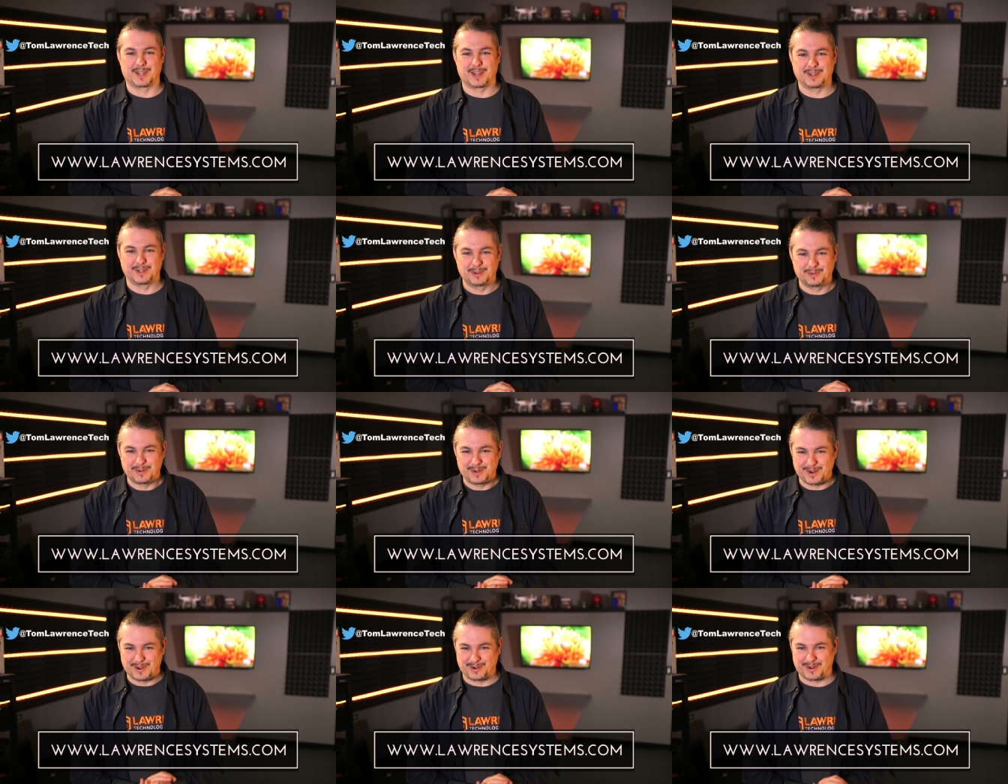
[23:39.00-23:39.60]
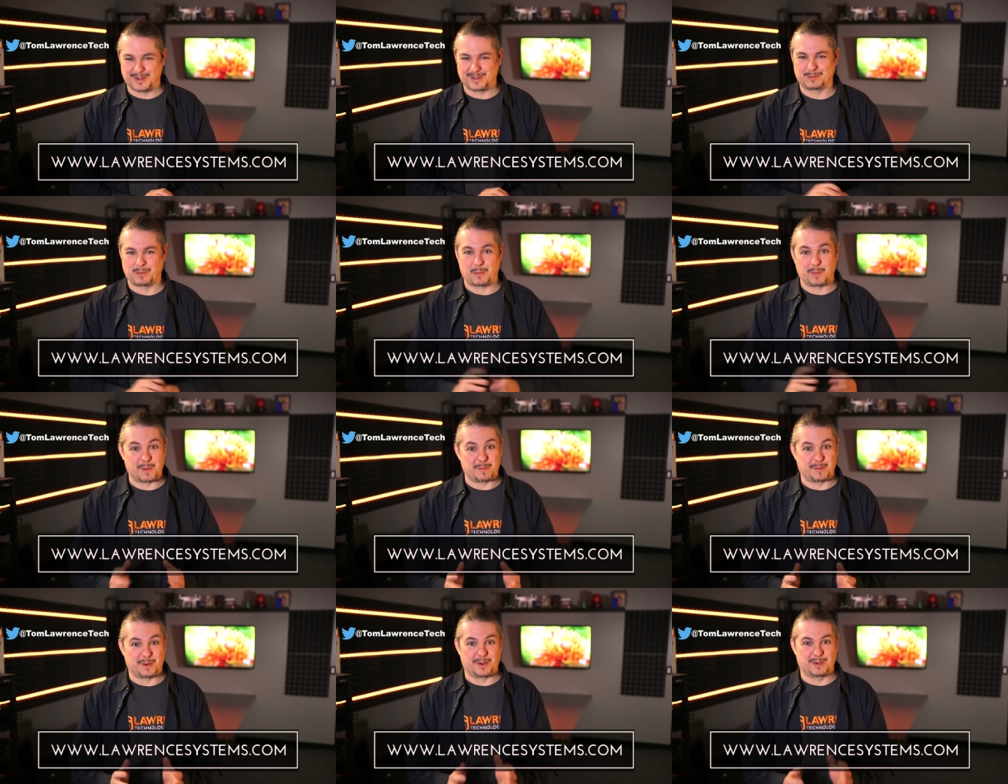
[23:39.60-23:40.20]
send you a notice
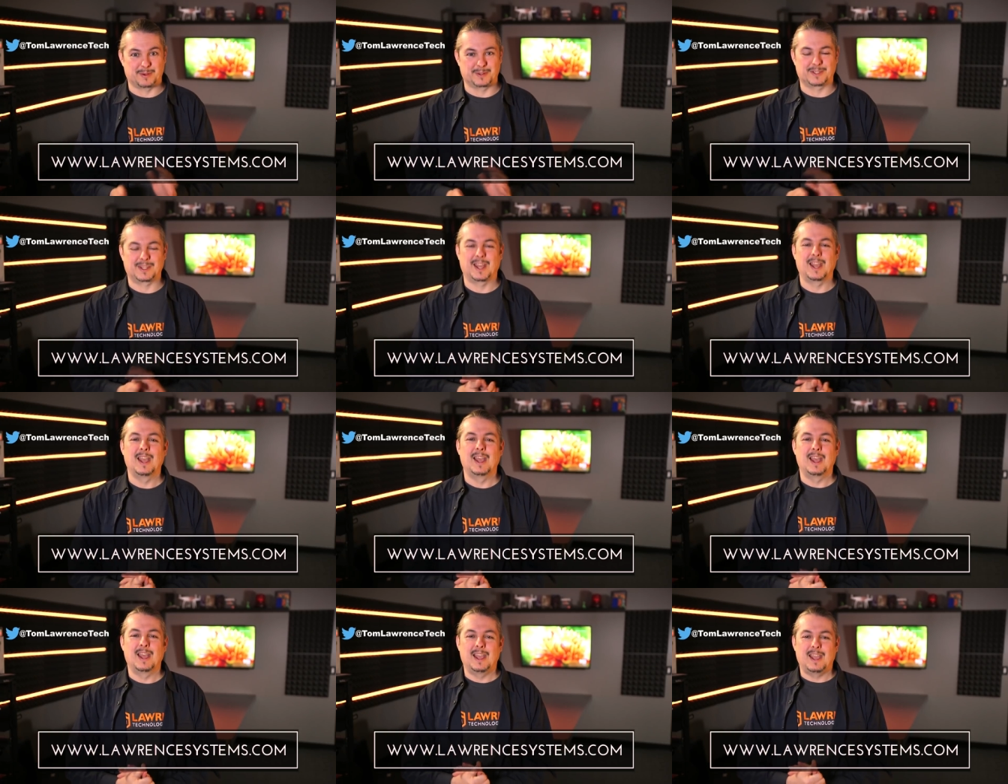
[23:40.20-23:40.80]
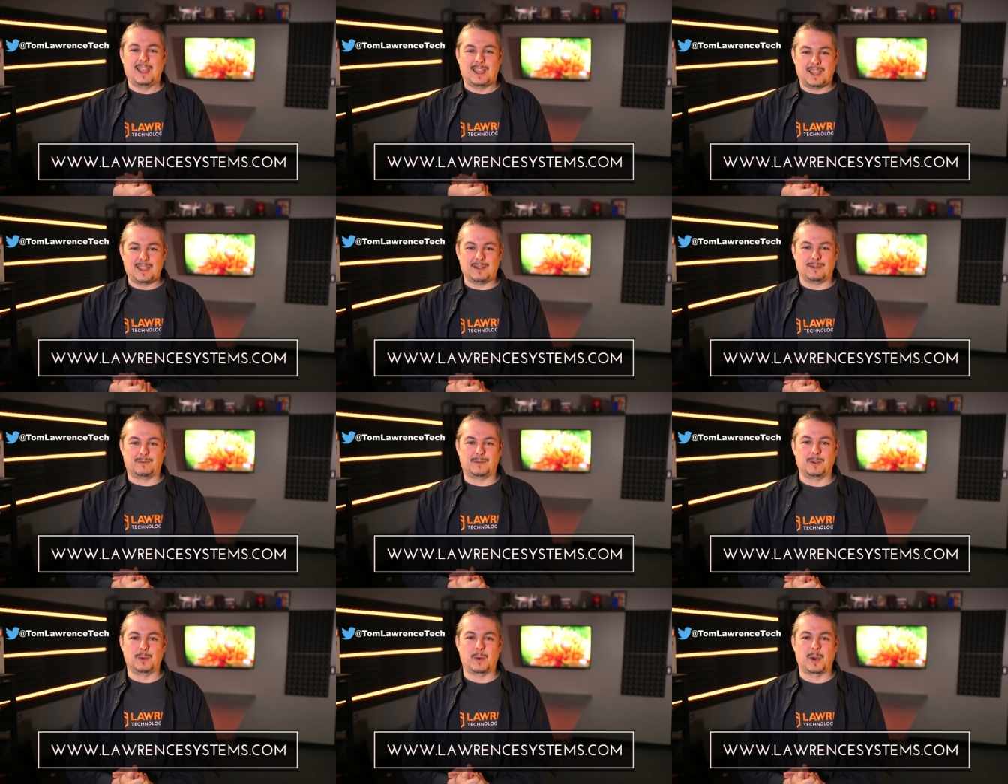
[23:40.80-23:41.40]
when we post.
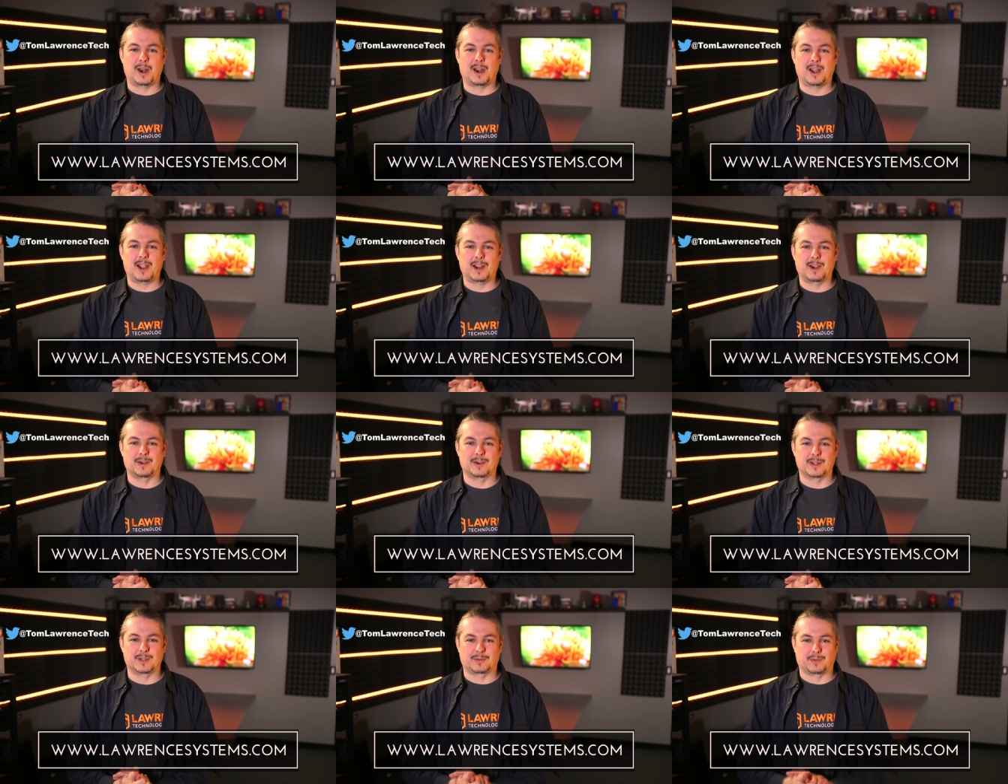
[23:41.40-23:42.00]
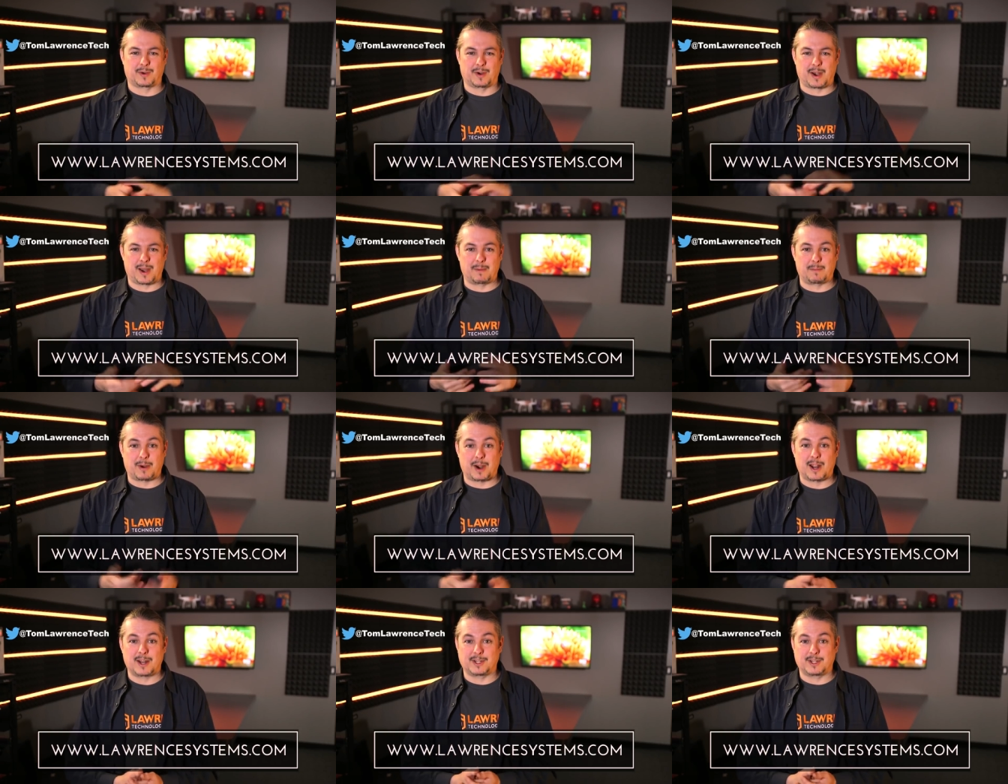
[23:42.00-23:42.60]
If you want to hire us for
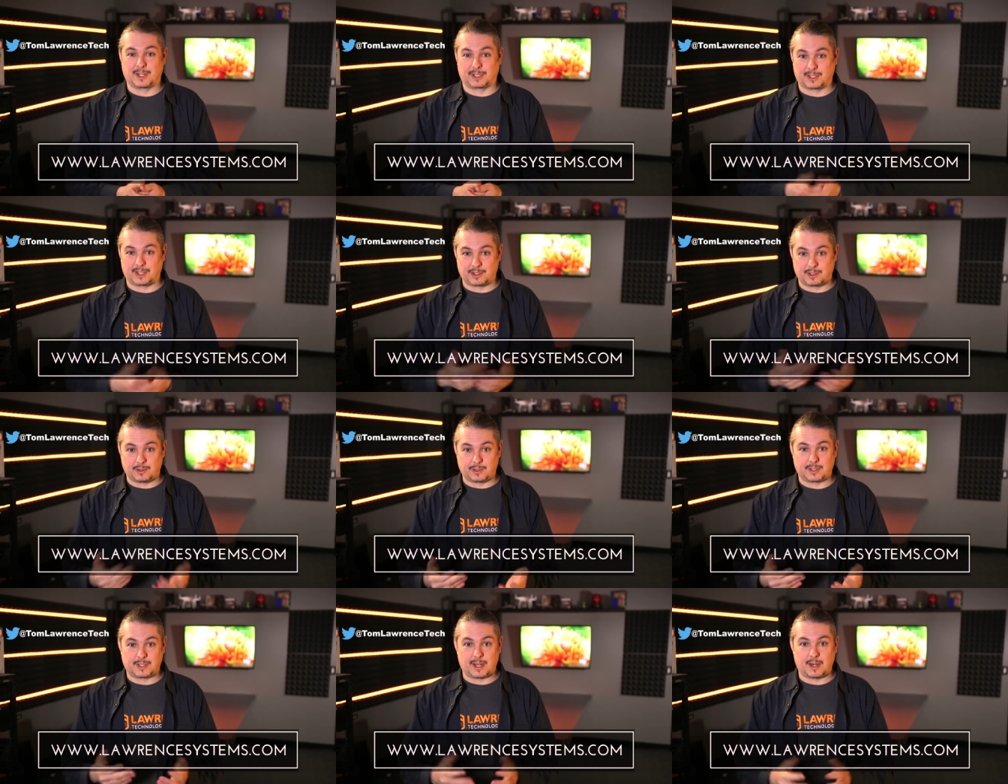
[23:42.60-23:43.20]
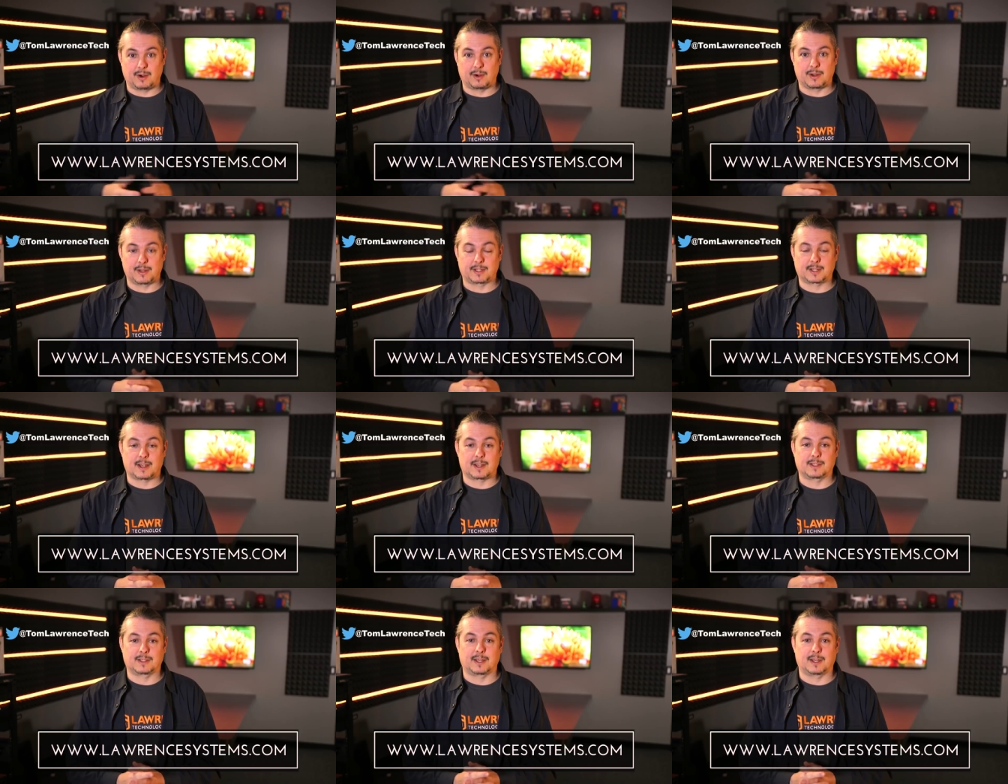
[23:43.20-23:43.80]
a project that you've seen or
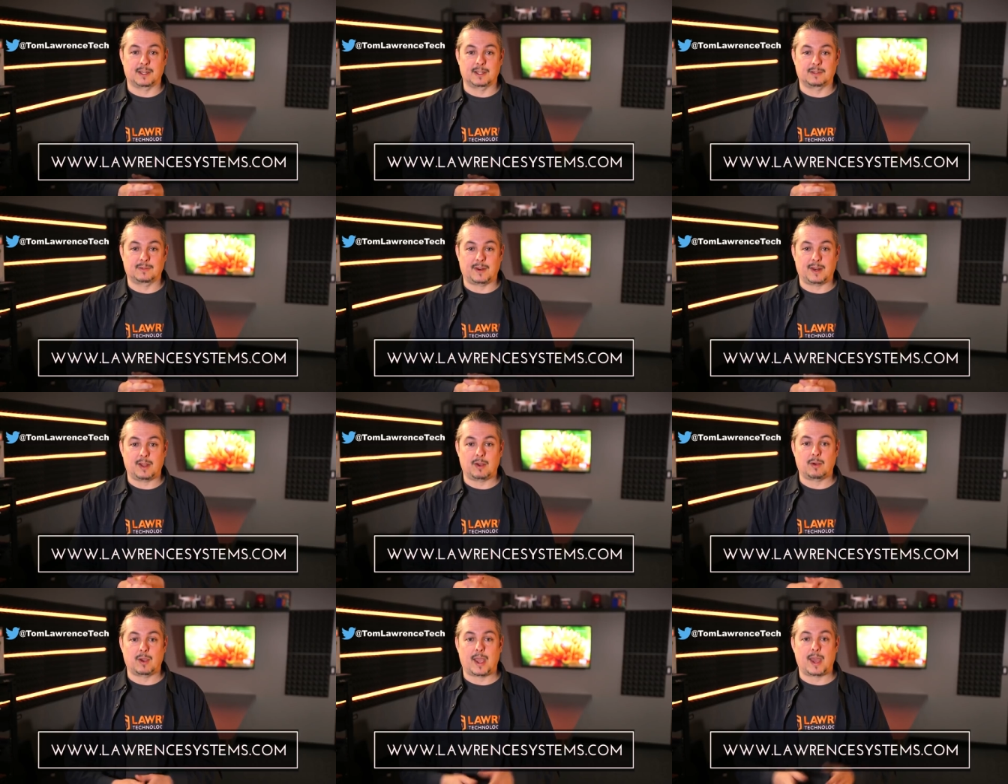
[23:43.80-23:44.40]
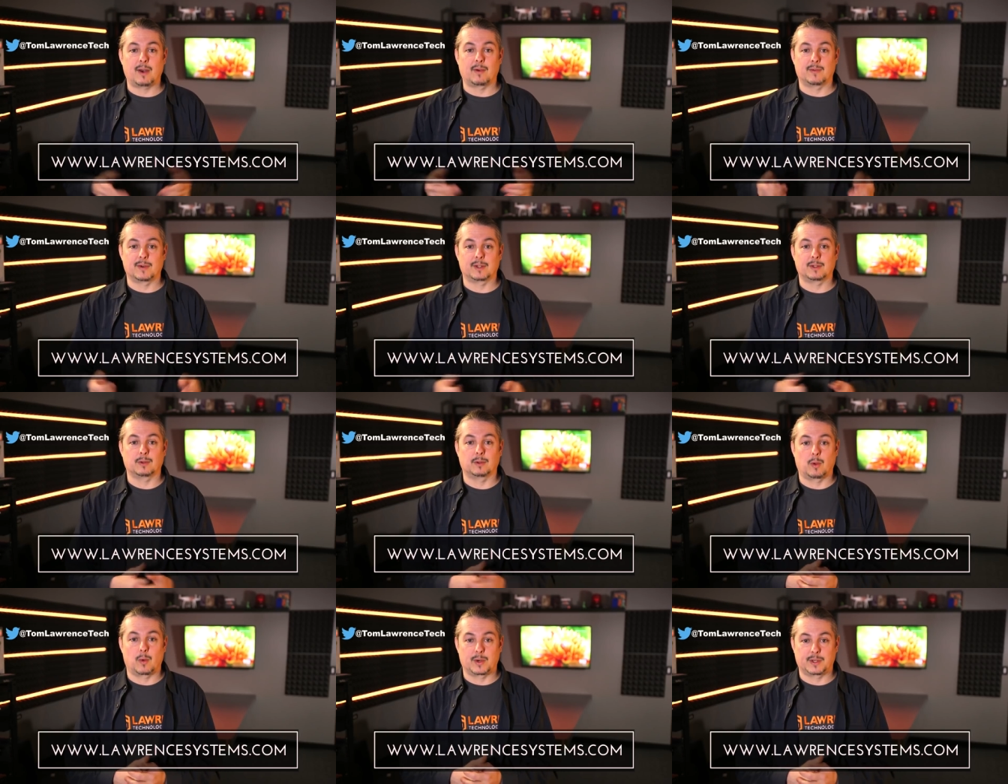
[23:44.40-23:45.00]
discussed in this video, head over
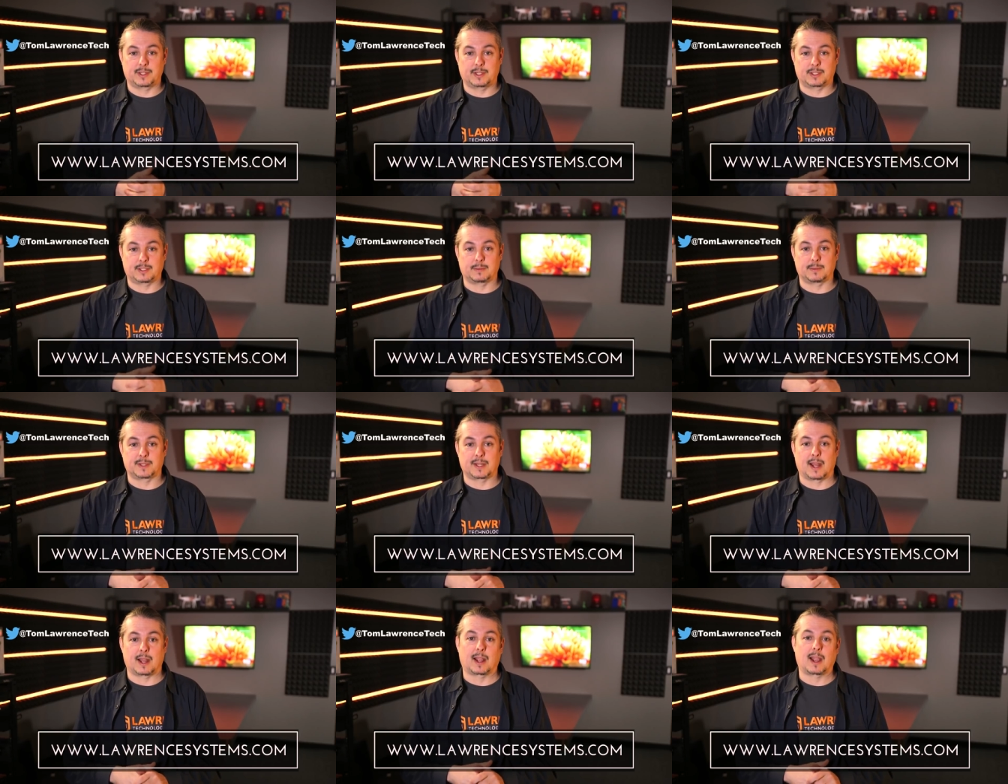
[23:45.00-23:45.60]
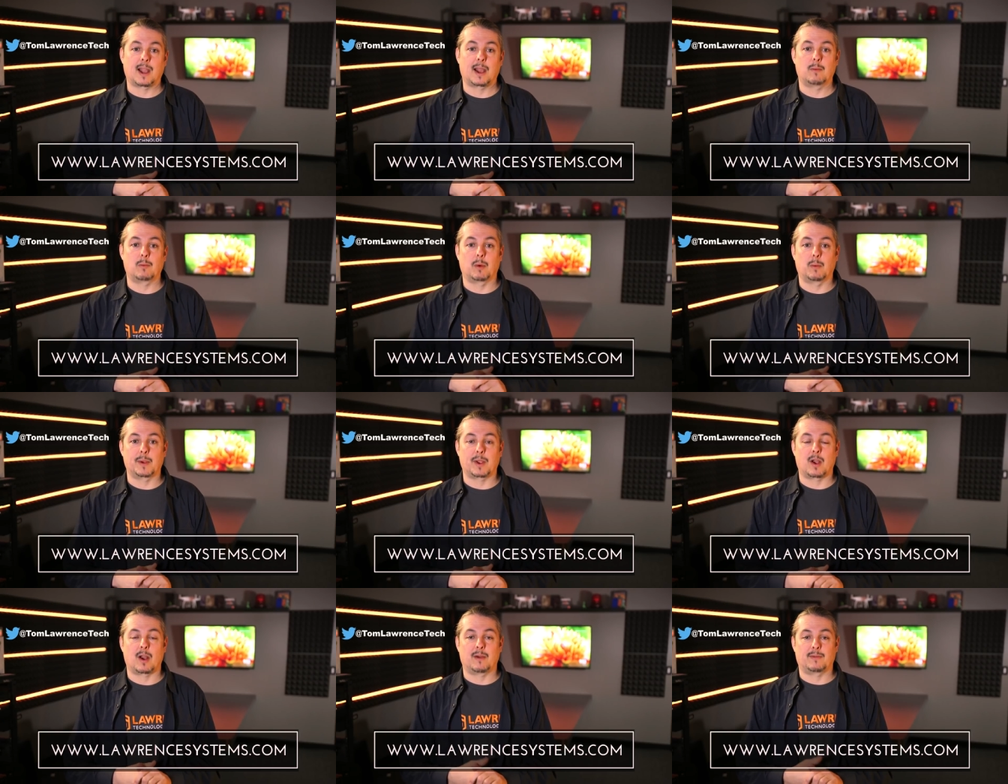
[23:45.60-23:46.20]
to lawrencesystems.com
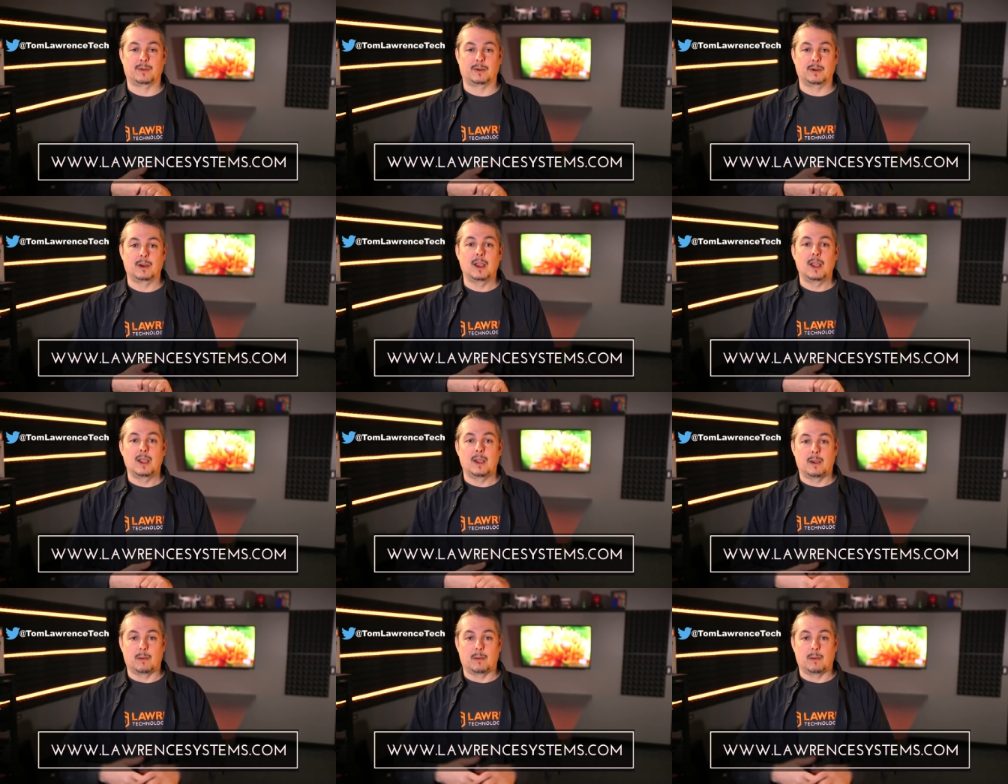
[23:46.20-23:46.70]
where we offer